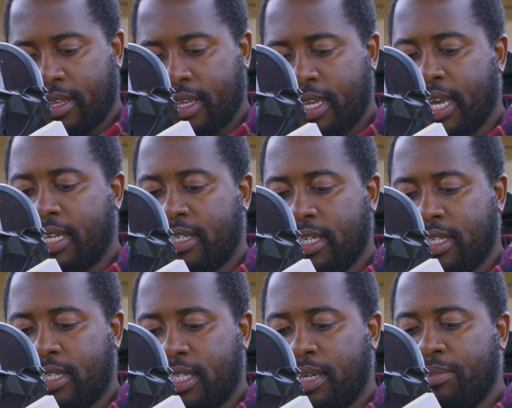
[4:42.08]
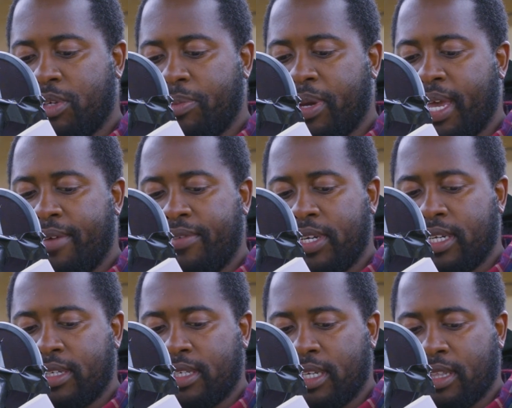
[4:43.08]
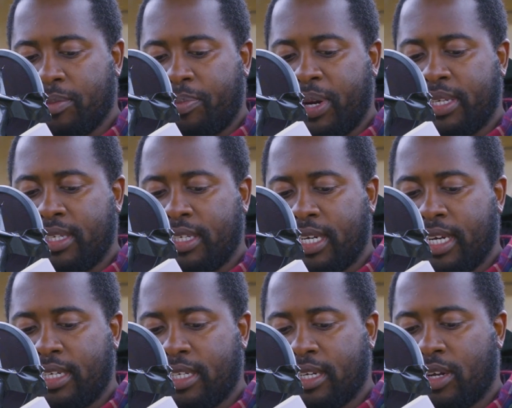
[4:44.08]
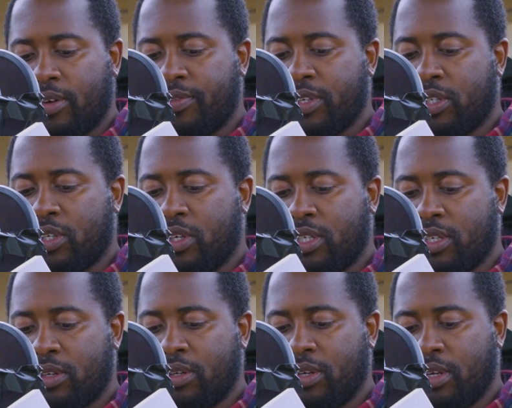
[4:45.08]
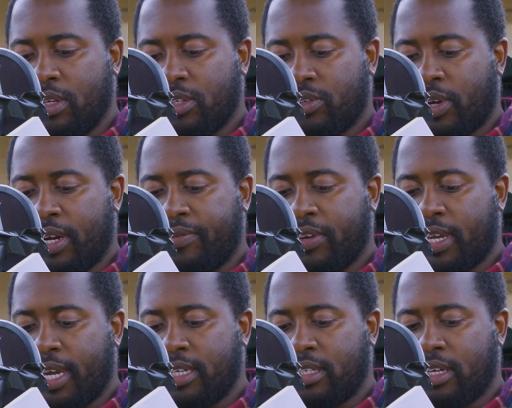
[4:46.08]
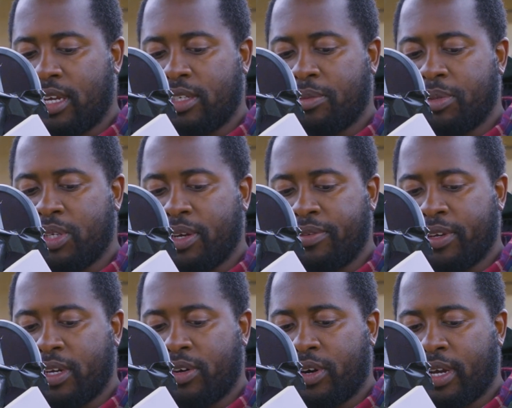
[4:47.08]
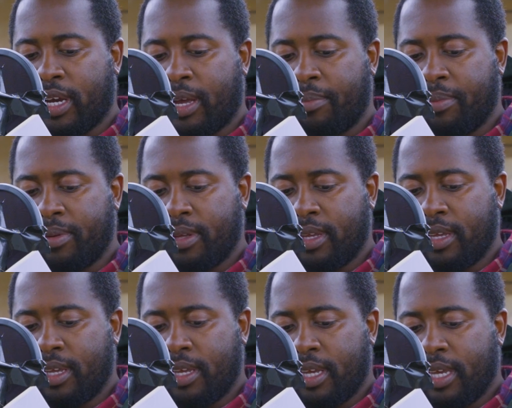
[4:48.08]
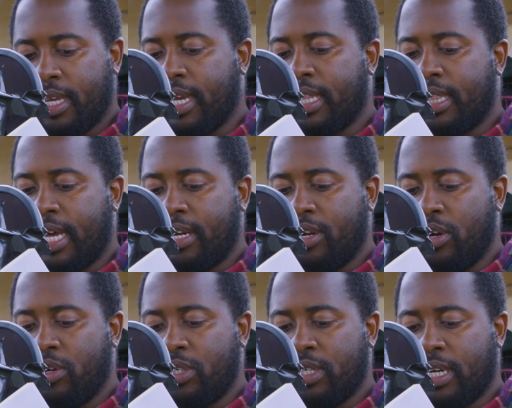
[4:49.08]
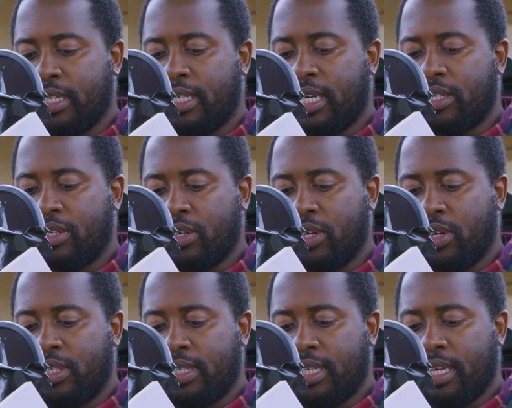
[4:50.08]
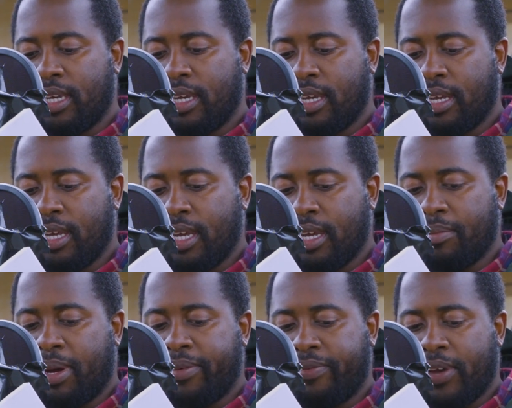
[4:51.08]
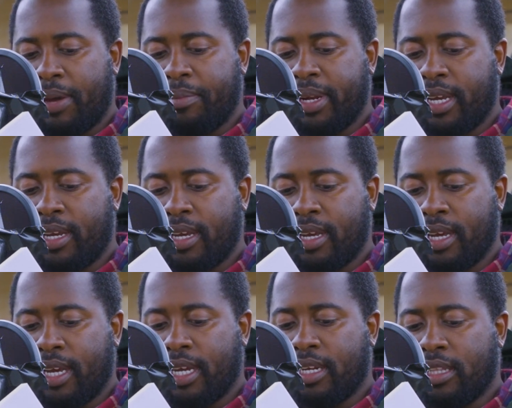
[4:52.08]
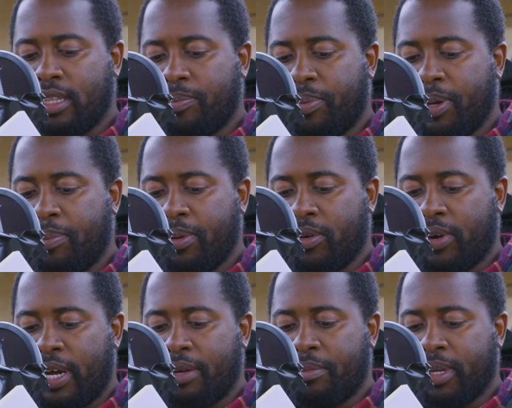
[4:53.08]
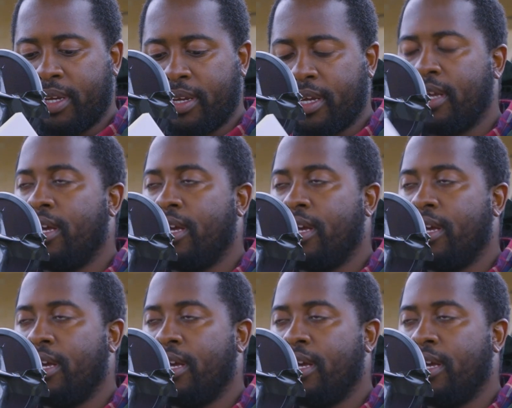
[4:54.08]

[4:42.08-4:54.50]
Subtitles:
Yes, it seemed to be evidence in the presentation of the social stratification I was observing growing up. Yet that notion I just could not see in my family and in the people around me.